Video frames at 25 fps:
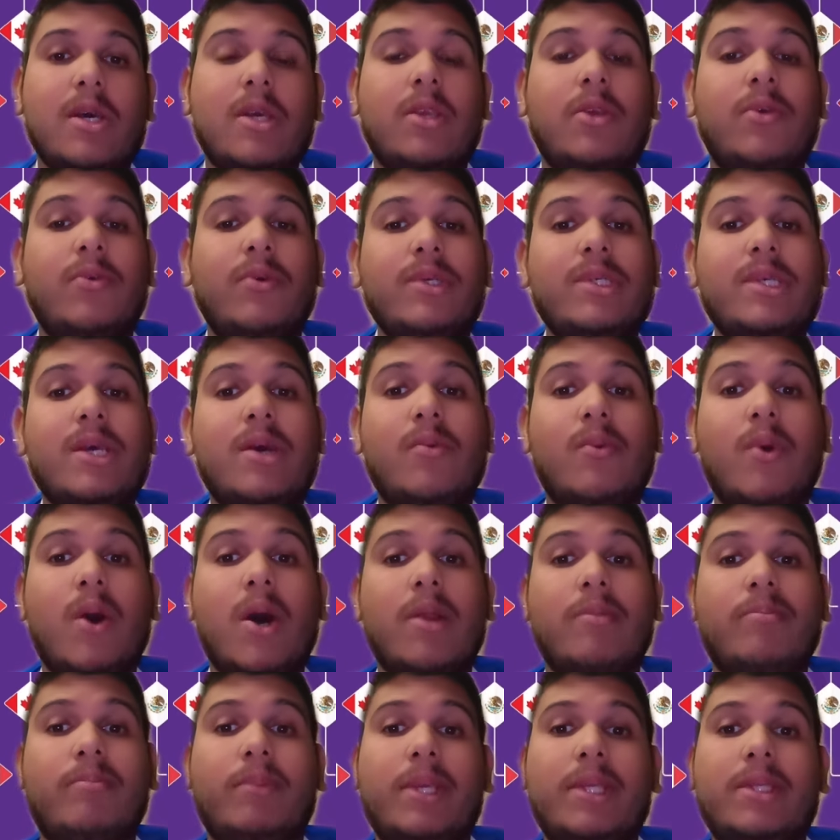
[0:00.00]
USA were
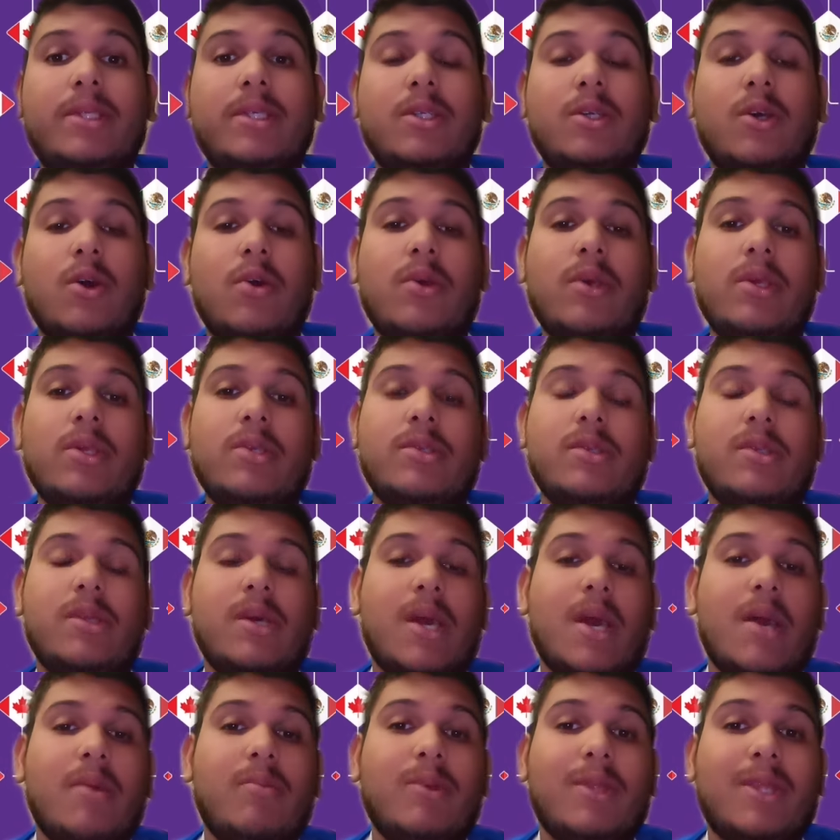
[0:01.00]
unbeaten going into the
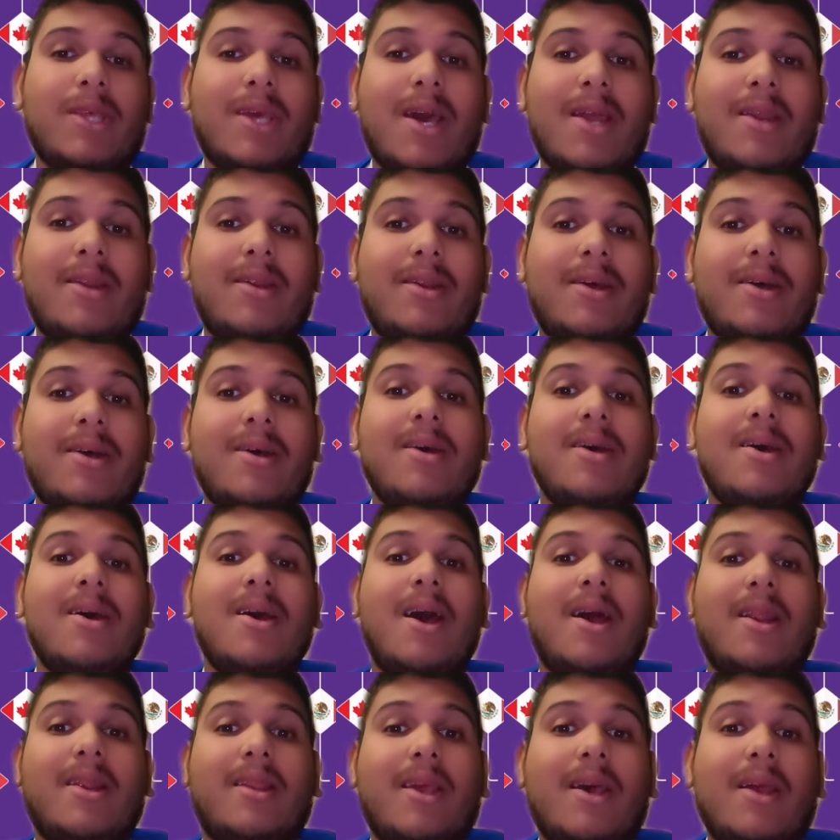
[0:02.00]
game with Canada,
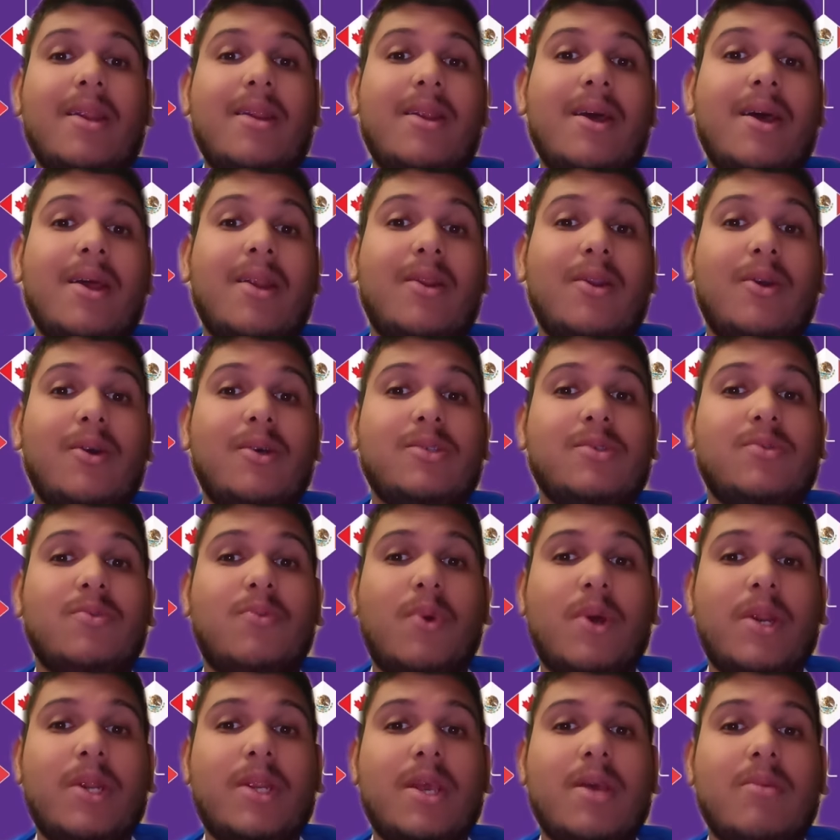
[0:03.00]
and Canada had lost
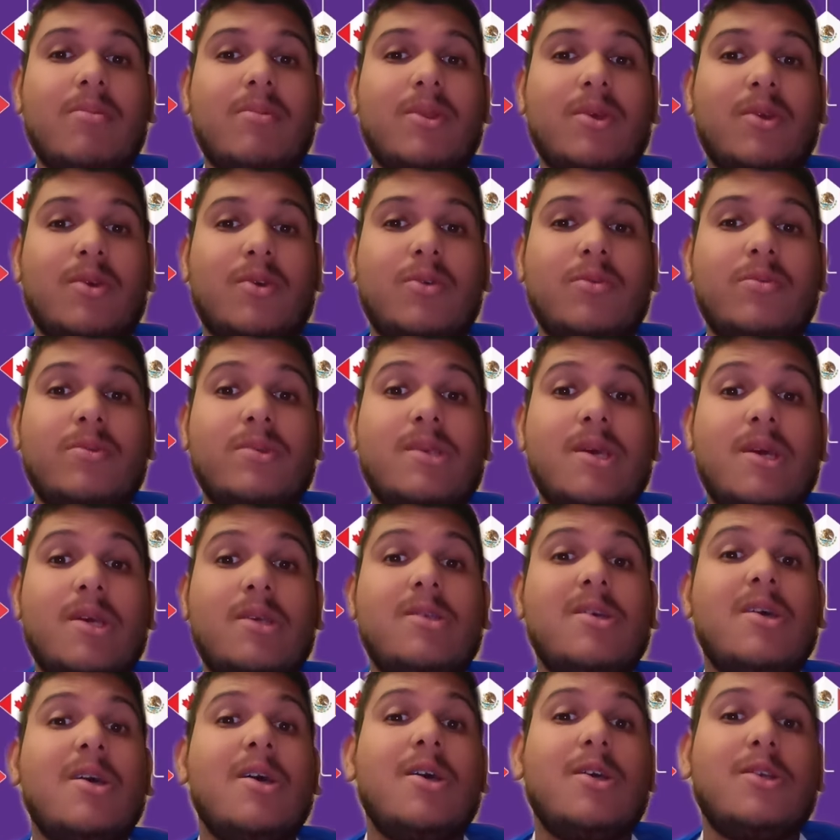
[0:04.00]
one game in the group stage
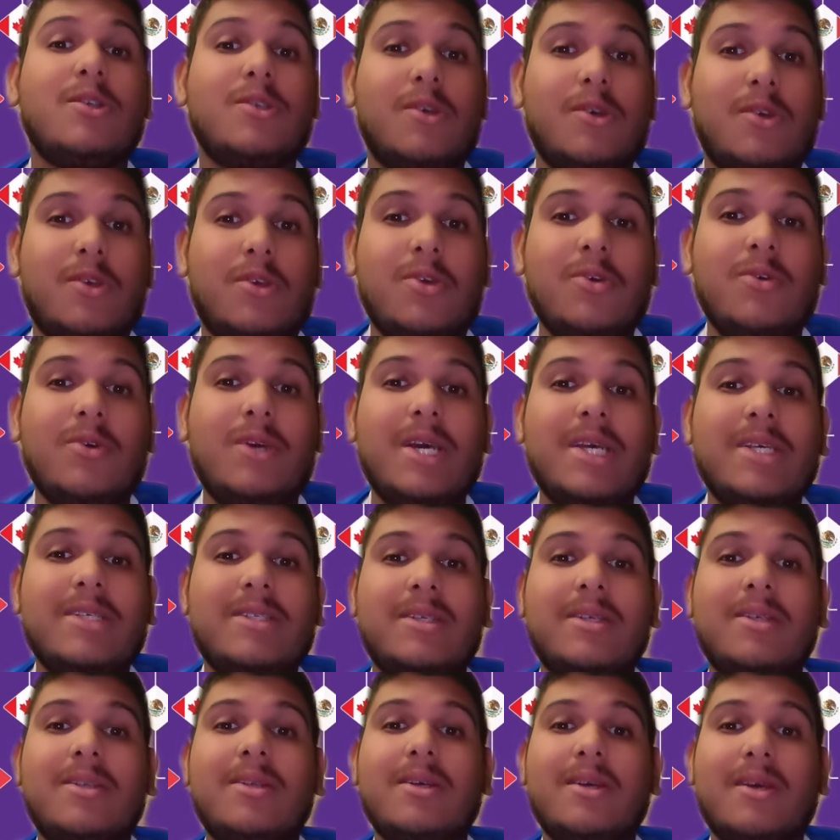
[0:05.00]
to, you guessed
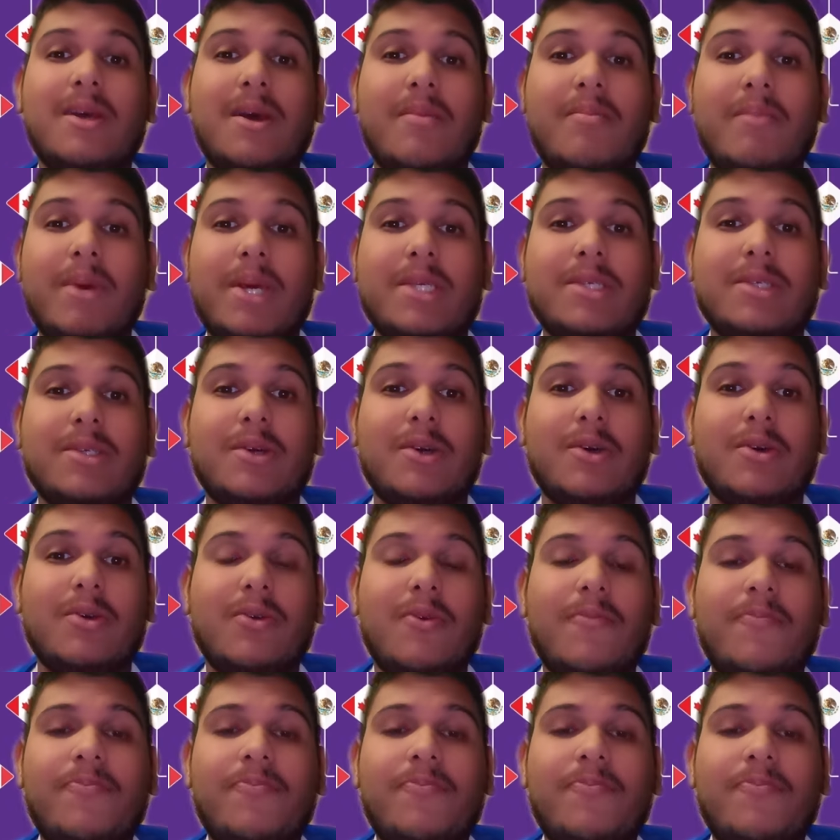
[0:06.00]
it, Mexico.